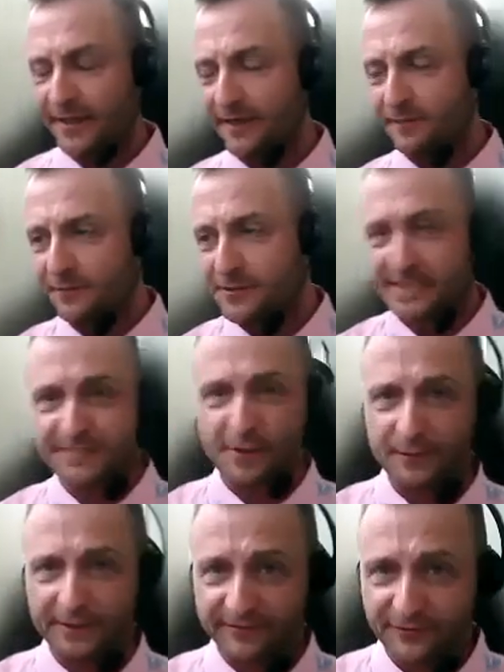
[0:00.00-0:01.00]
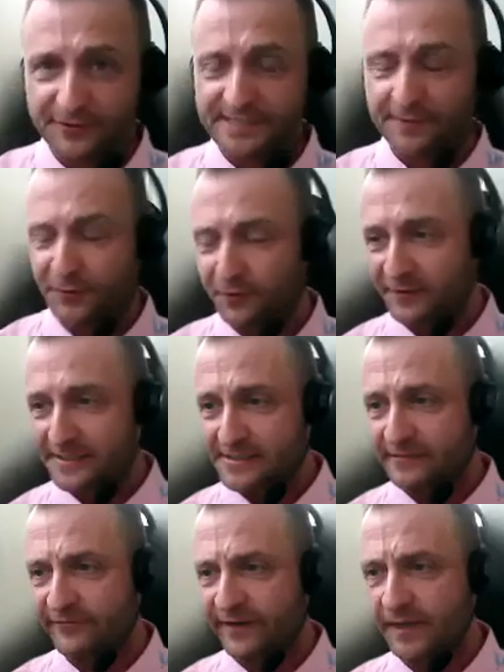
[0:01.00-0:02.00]
Because that's where I went the first time to go
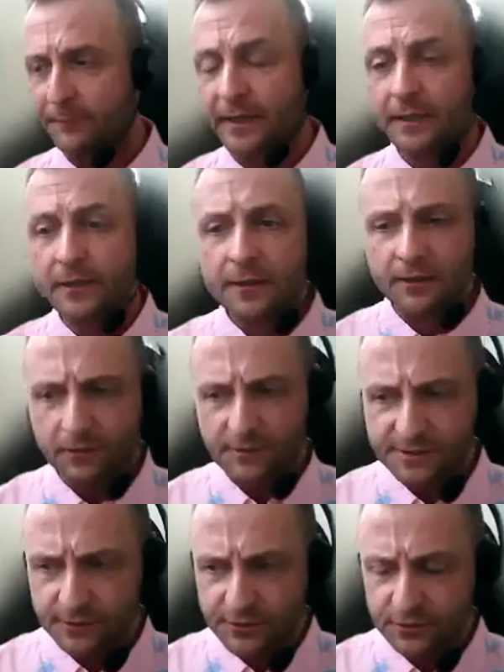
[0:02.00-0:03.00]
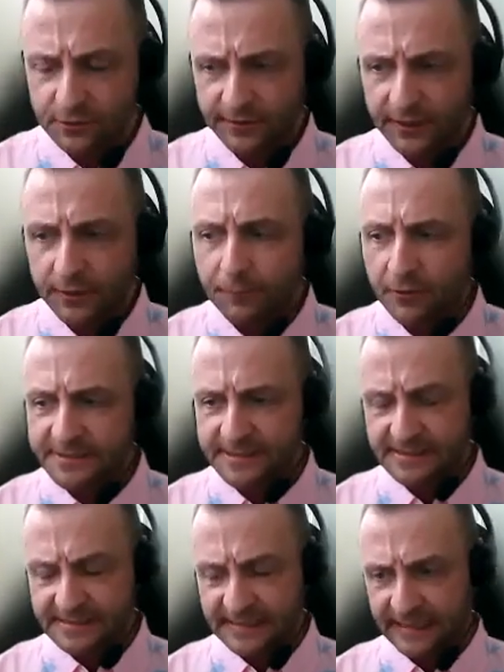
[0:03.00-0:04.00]
testify. But long story short, the
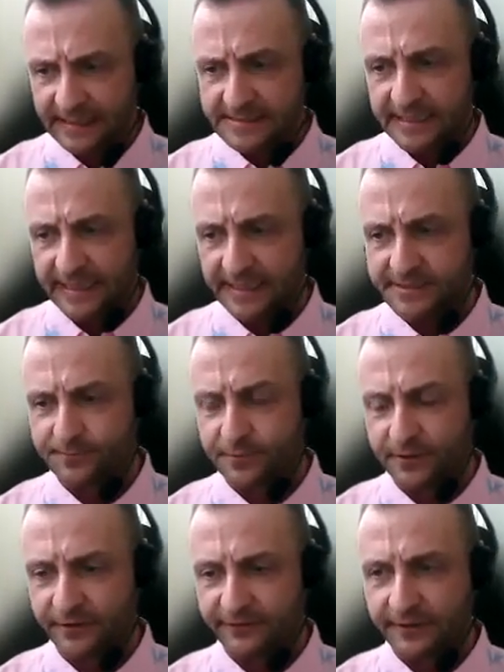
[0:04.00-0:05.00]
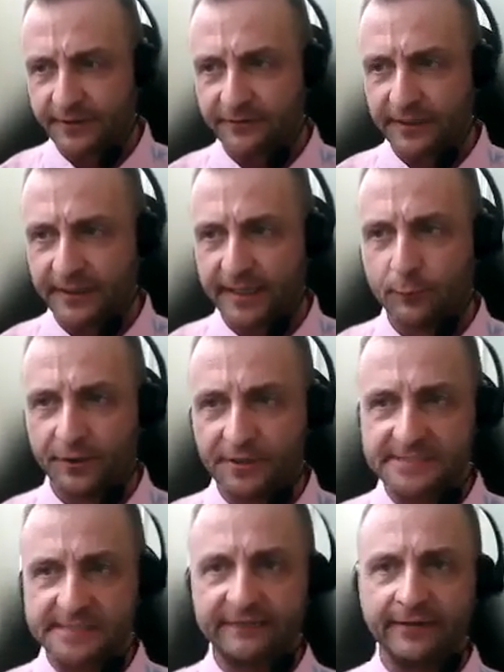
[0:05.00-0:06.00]
opposing side's expert literally came
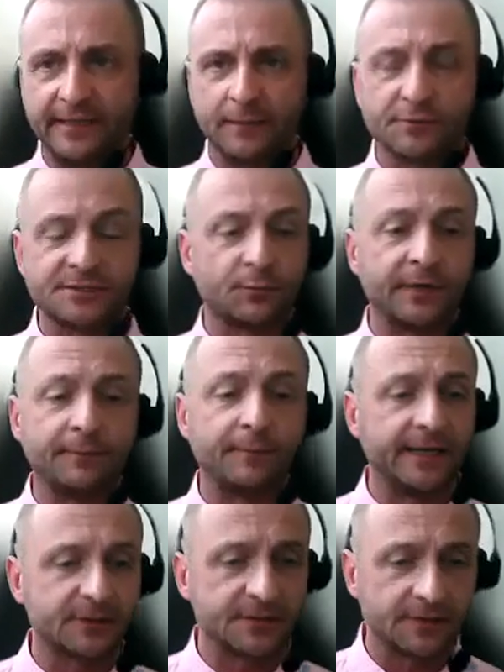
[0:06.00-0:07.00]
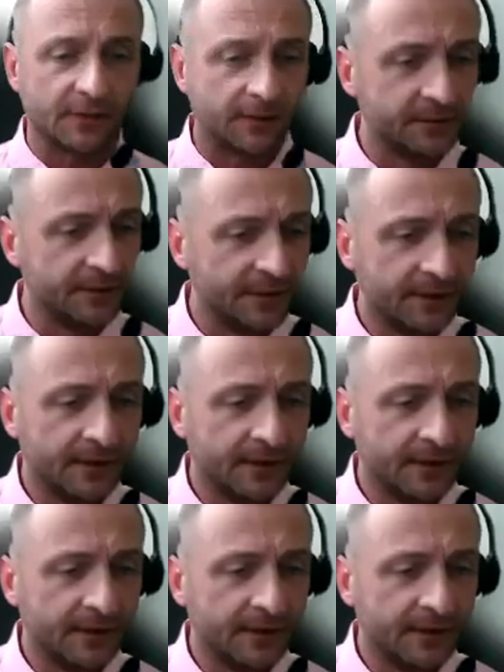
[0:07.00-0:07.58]
with a CV that was 20 pages long.